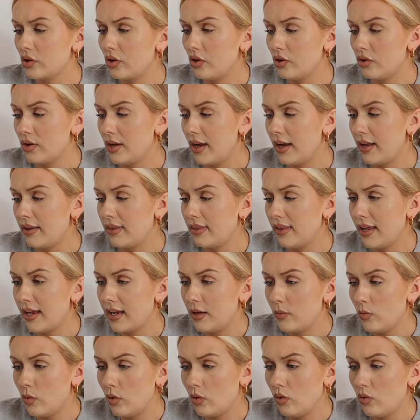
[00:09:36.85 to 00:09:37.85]
on and
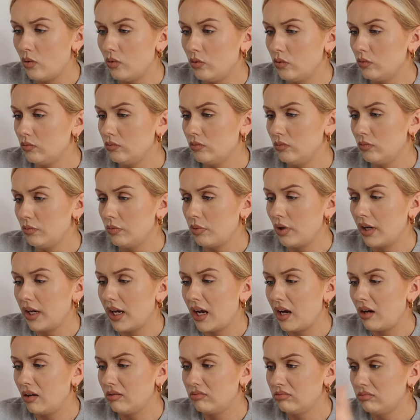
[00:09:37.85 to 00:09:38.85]
they will bring
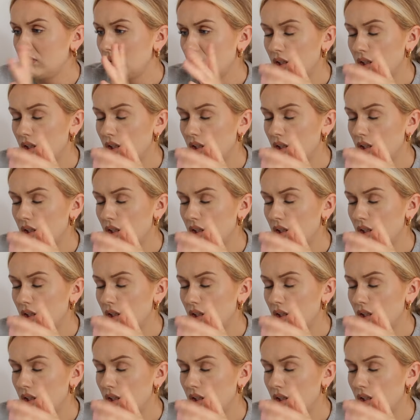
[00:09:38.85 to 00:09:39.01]
out